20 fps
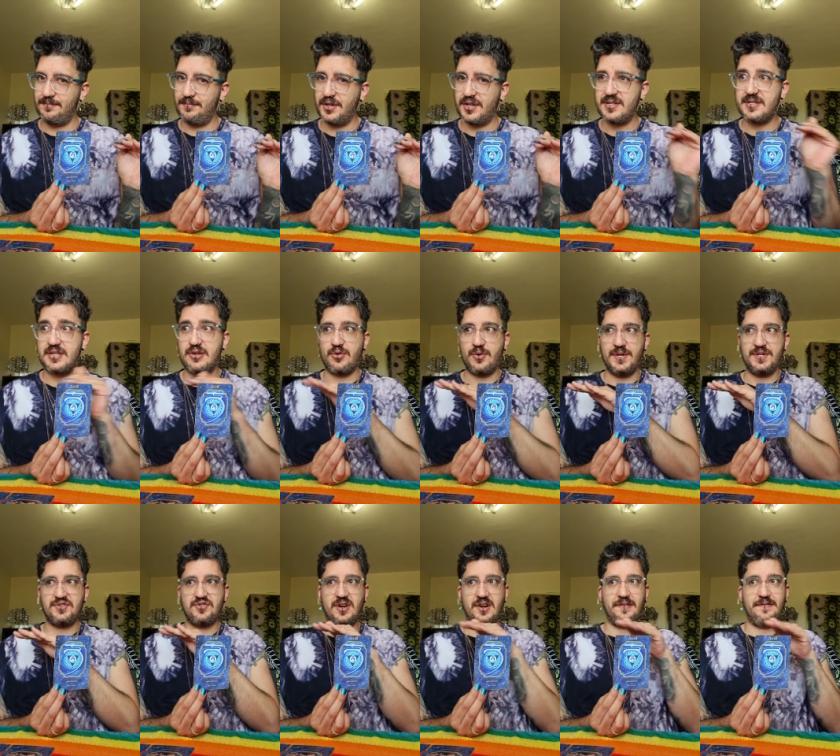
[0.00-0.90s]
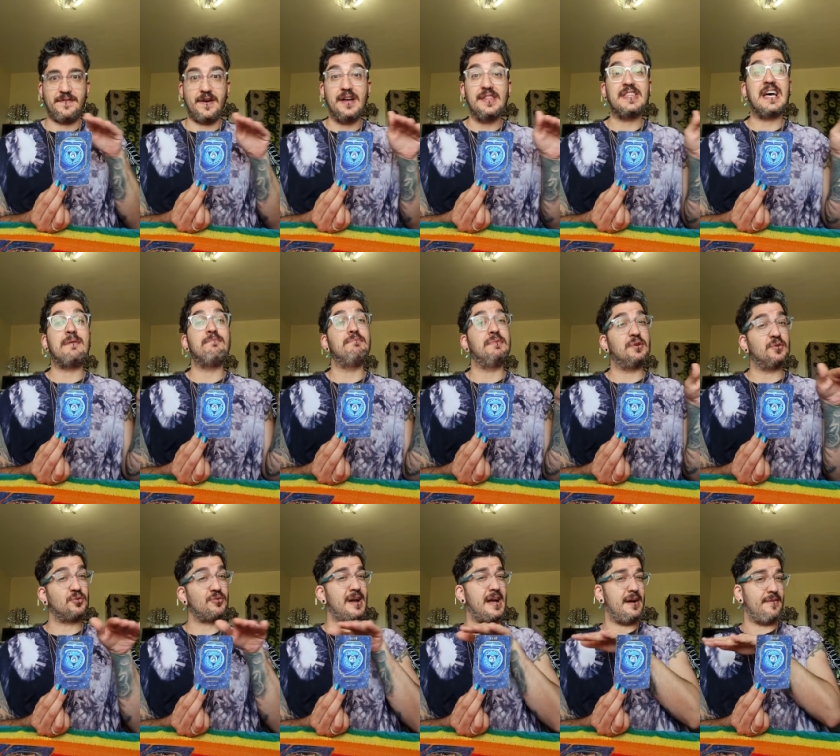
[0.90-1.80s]
Because they're always trying to find that middle
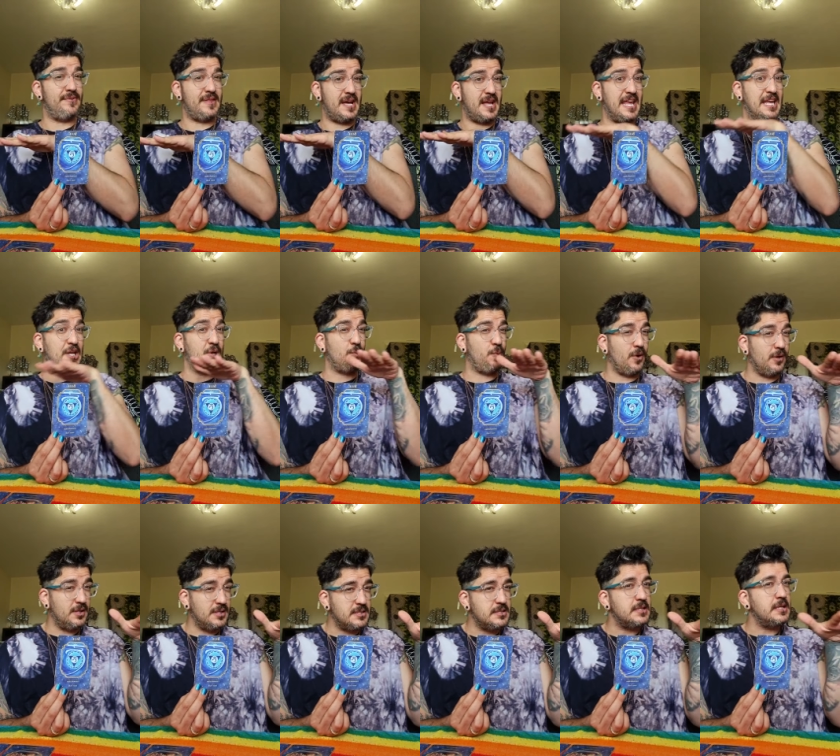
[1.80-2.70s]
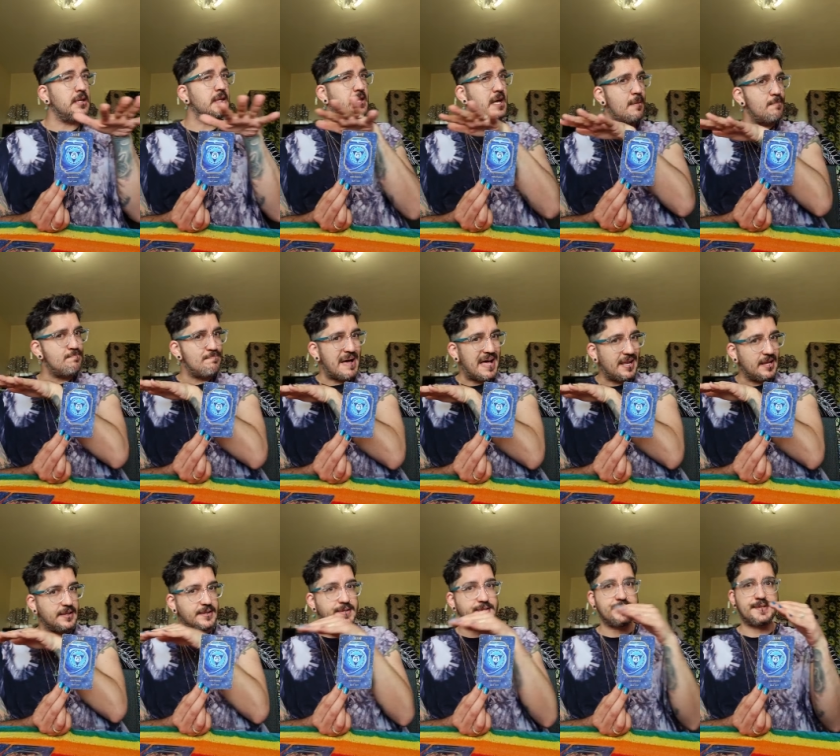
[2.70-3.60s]
ground, that equality, that
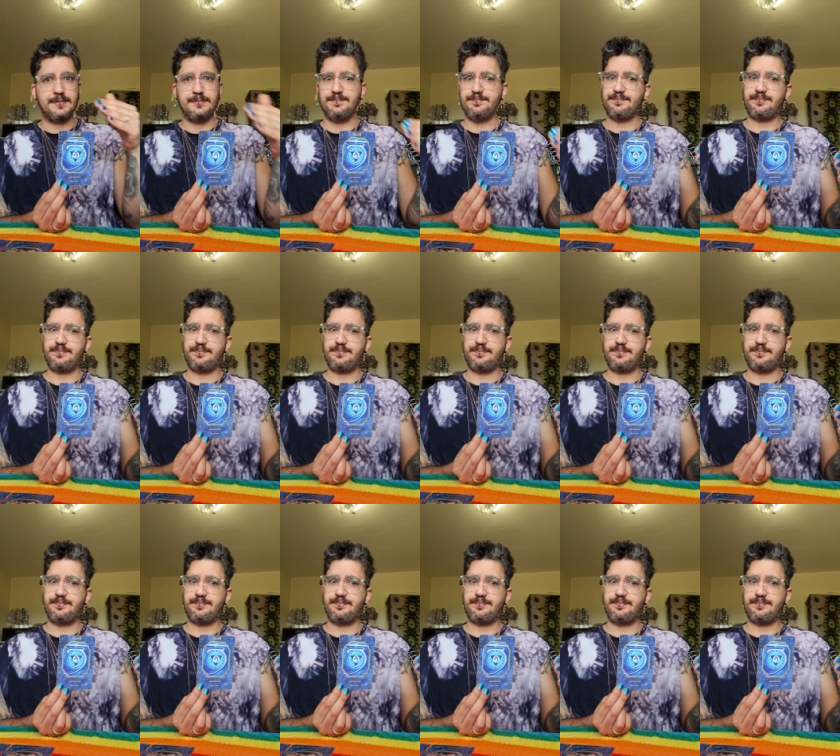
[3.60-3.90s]
balance.